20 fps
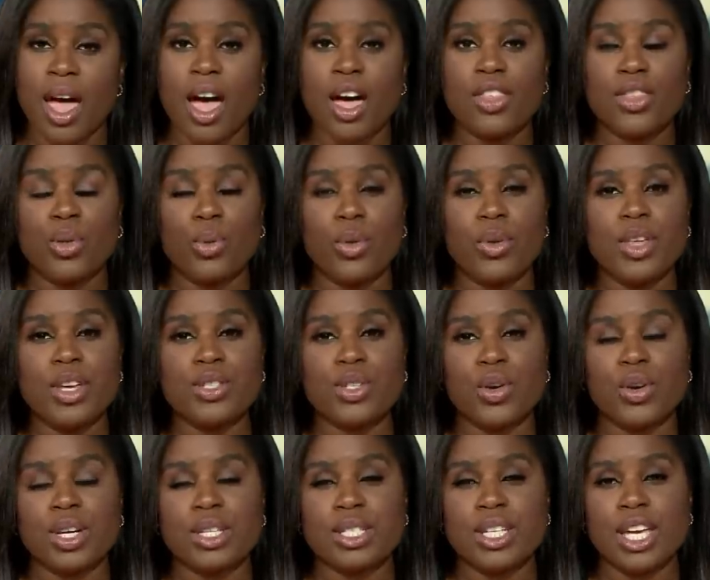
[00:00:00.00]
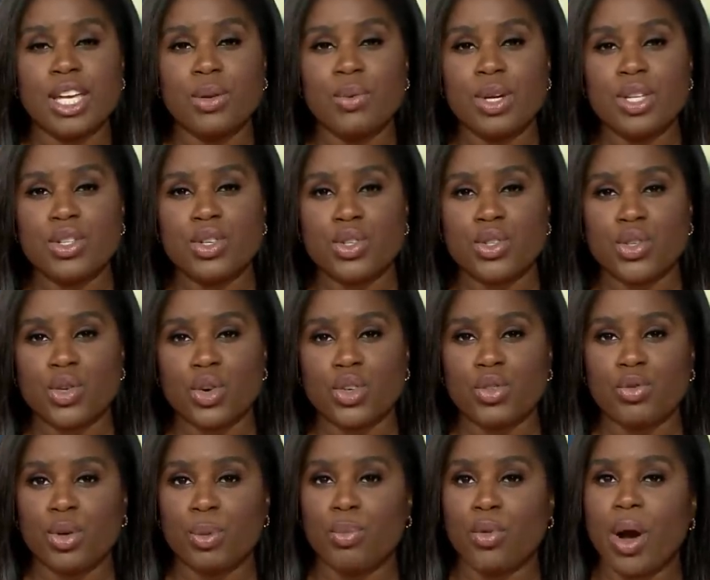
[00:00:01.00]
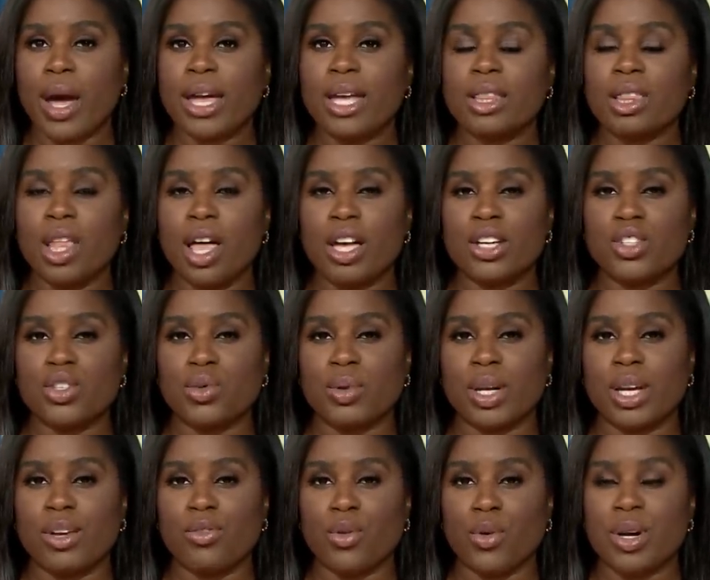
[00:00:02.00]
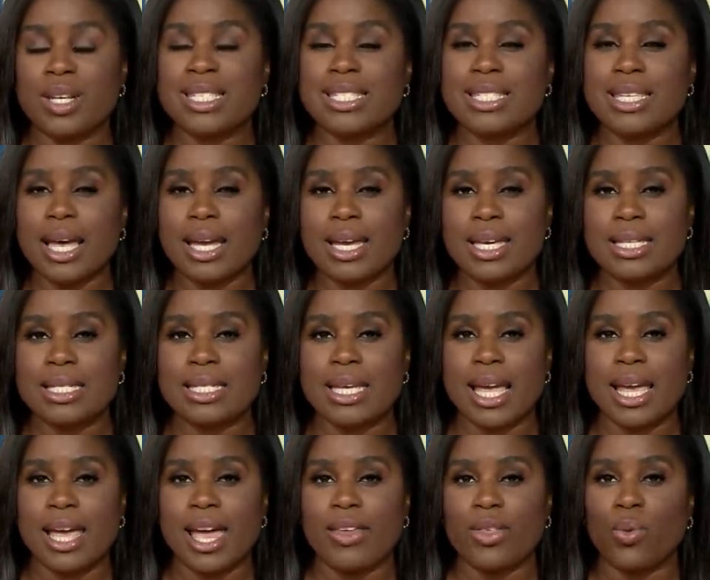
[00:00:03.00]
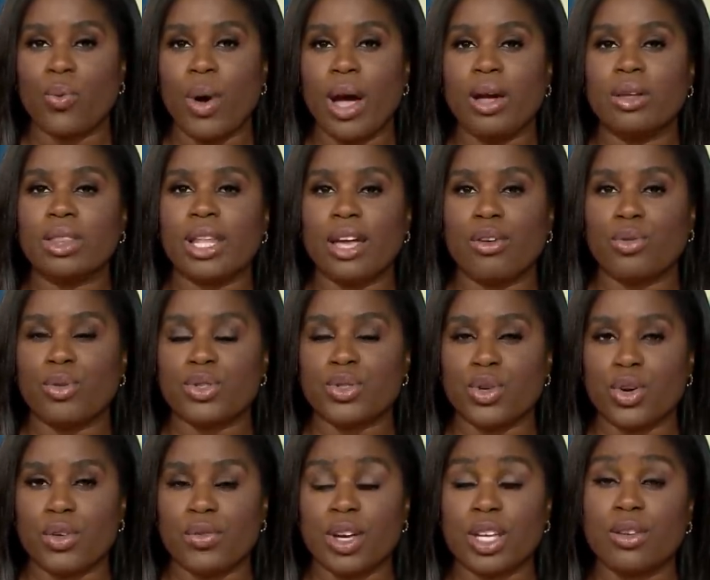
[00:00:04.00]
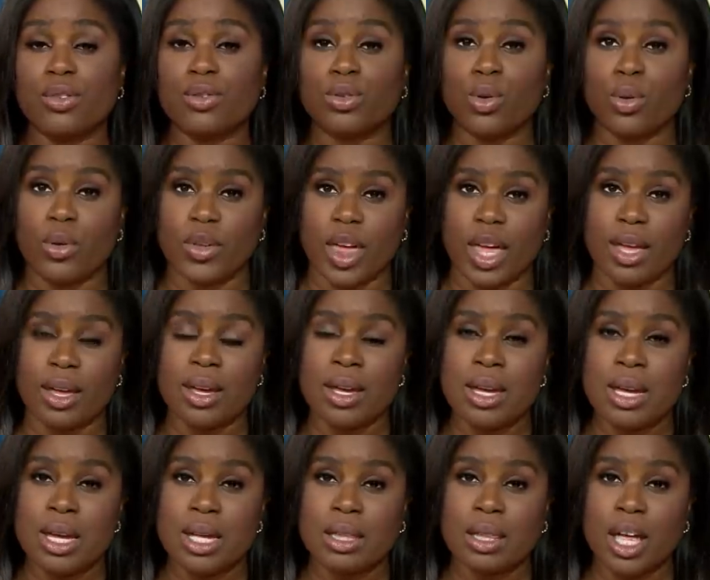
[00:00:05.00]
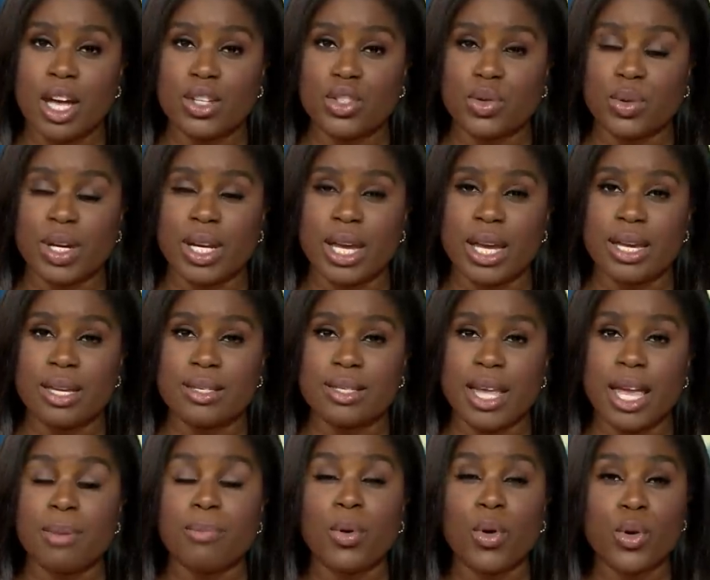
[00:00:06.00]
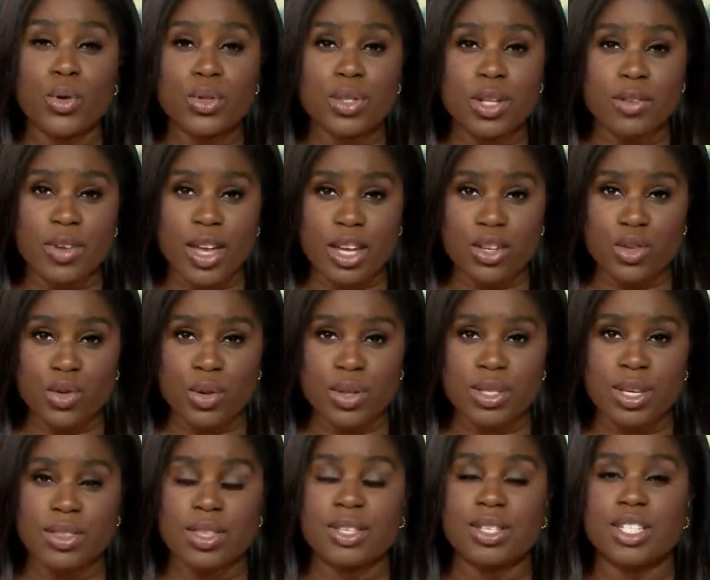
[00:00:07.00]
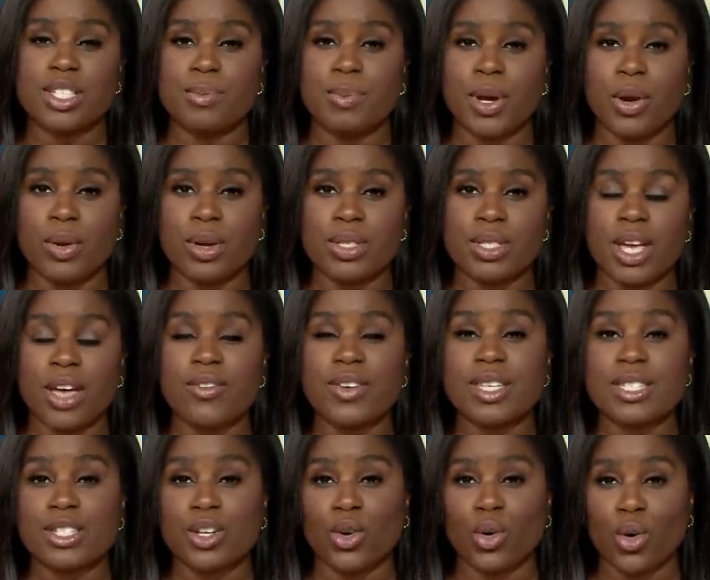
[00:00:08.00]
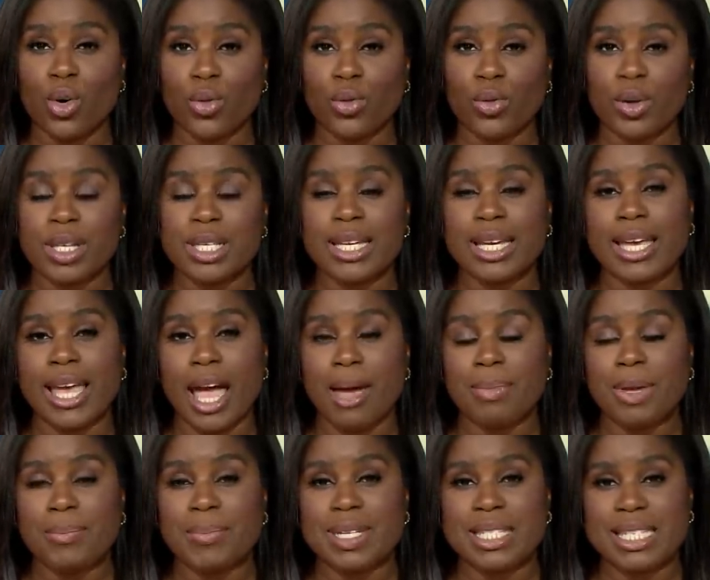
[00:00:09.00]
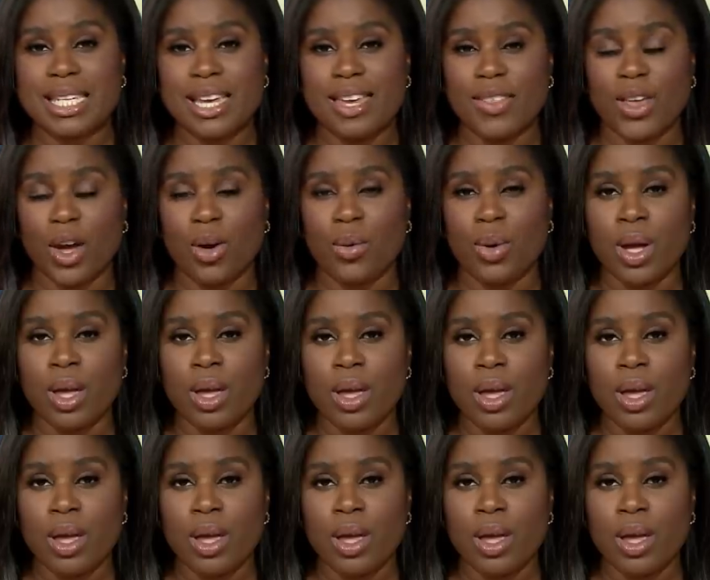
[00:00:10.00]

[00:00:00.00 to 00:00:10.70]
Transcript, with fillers: Authorities are continuing to search for Brian Laundrie for a second day at a wildlife reserve in Florida. Laundrie is a person of interest in the disappearance of his girlfriend, Gabby Petito.